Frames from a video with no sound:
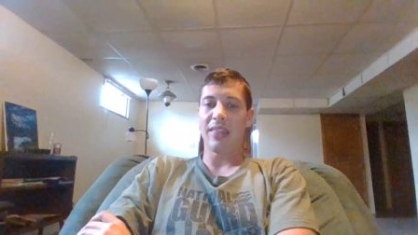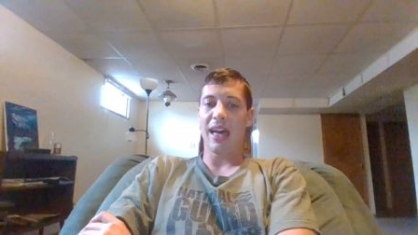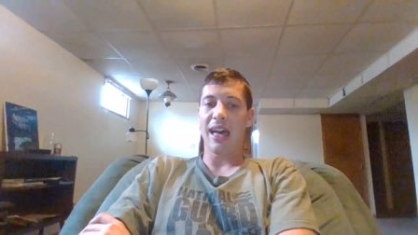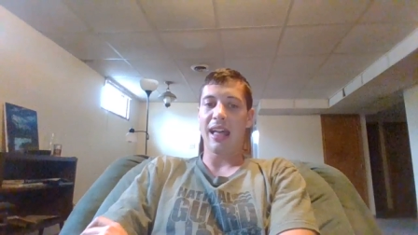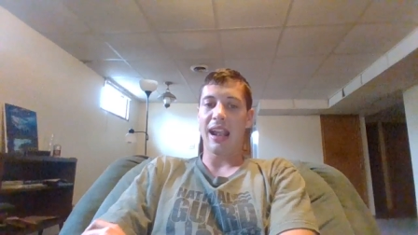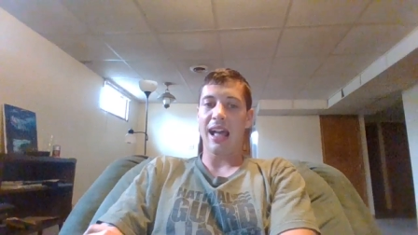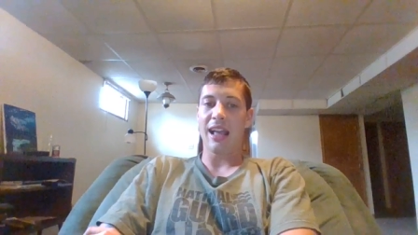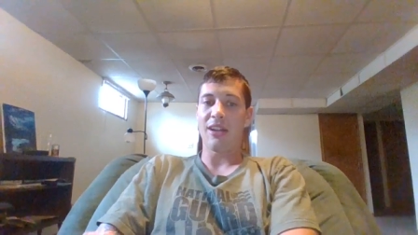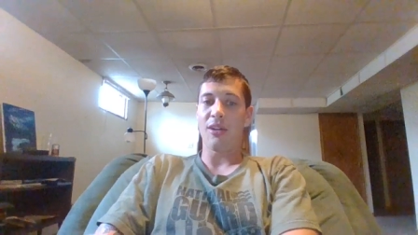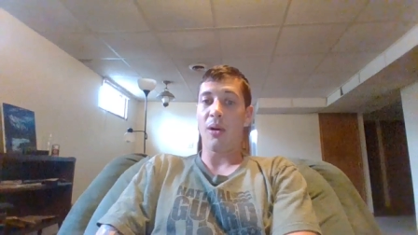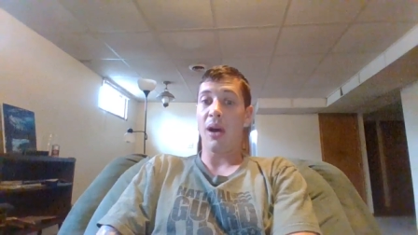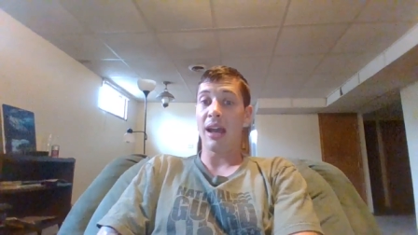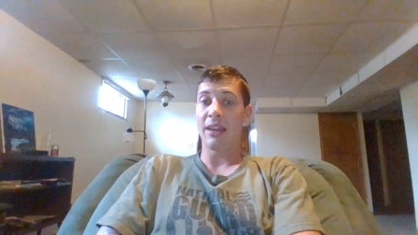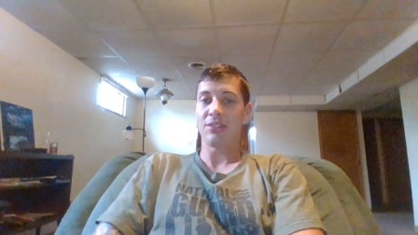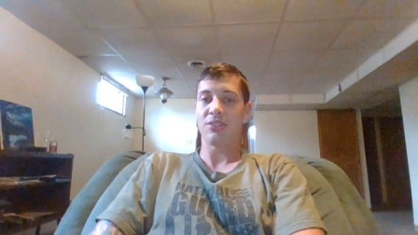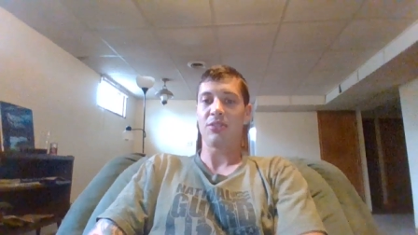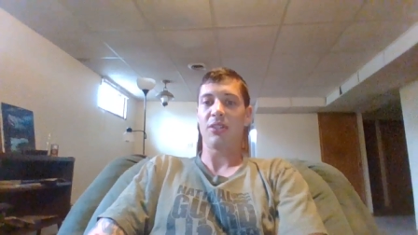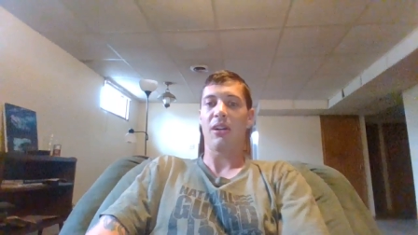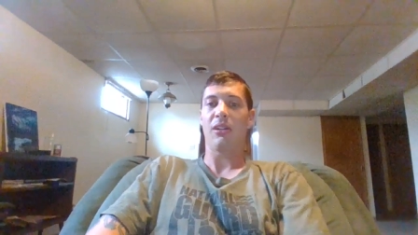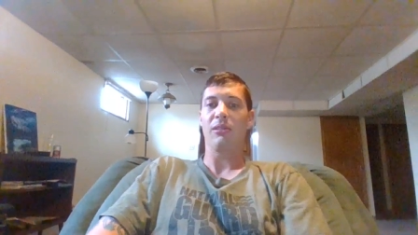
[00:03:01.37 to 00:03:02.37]
that I know I
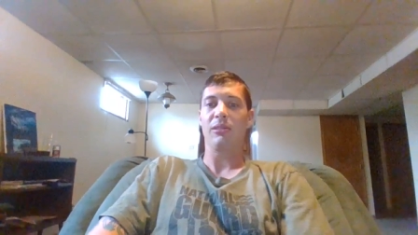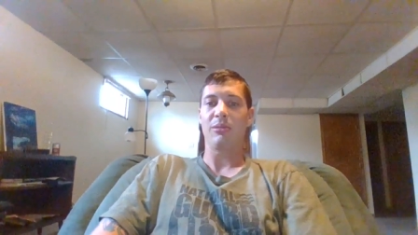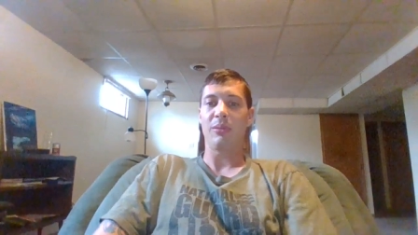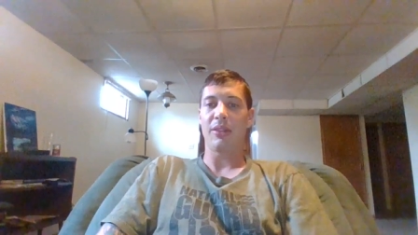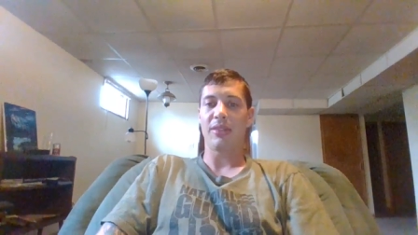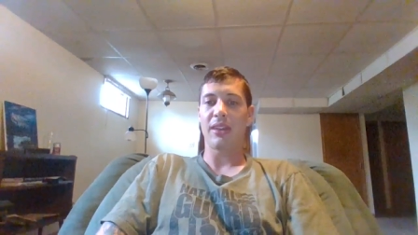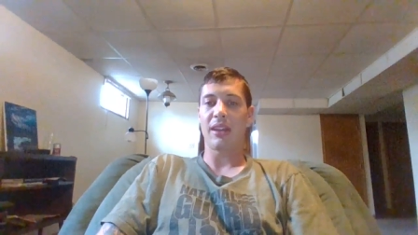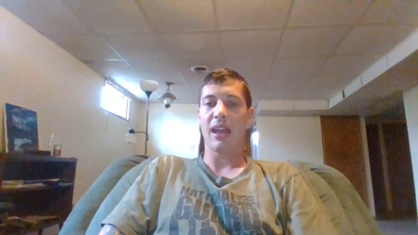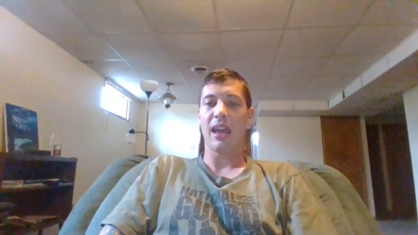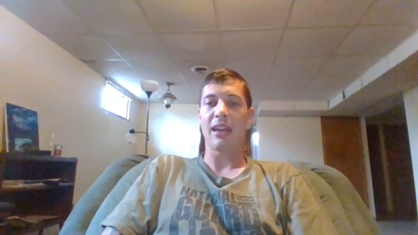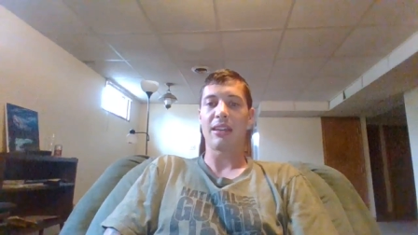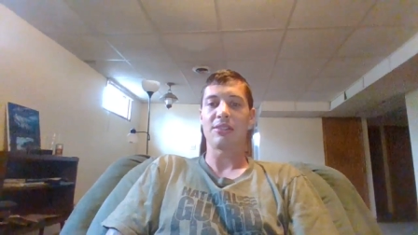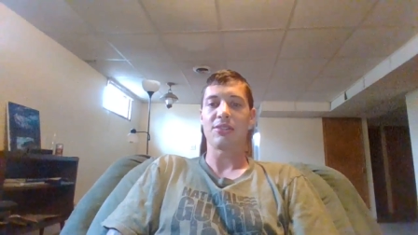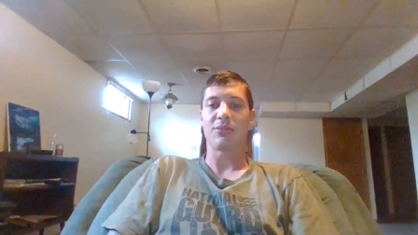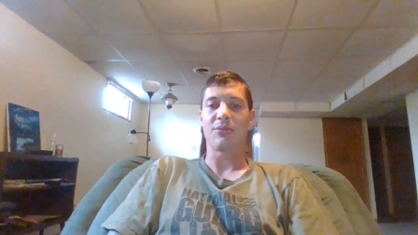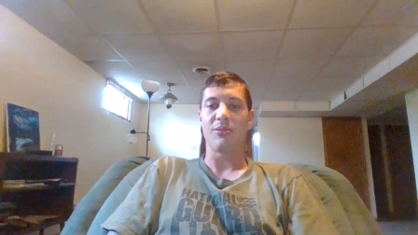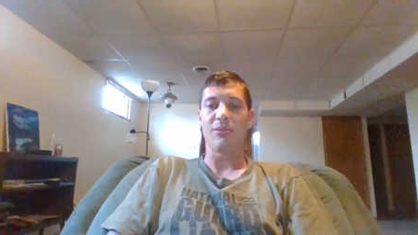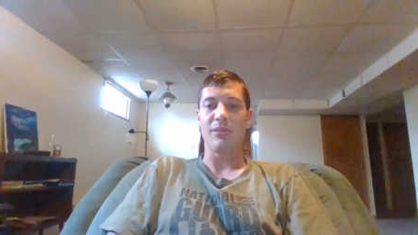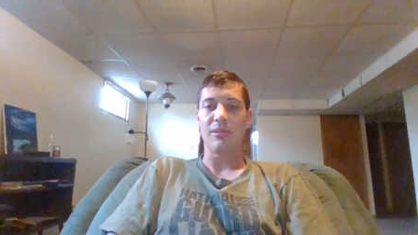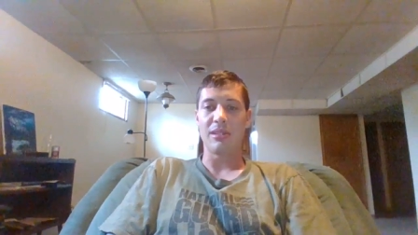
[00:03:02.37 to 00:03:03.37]
struggled with in high
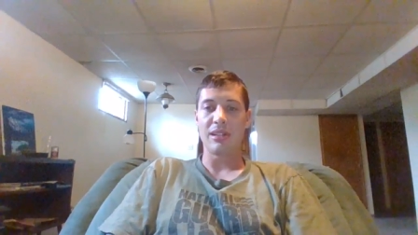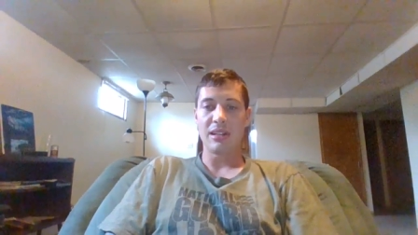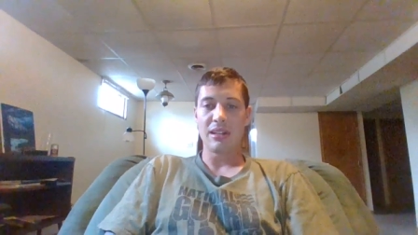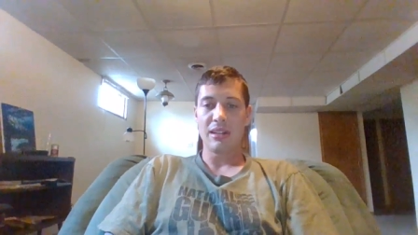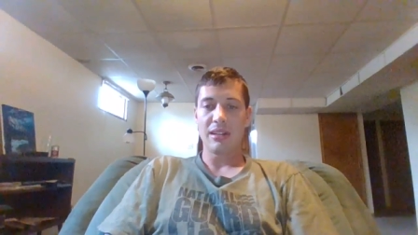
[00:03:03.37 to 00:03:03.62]
school.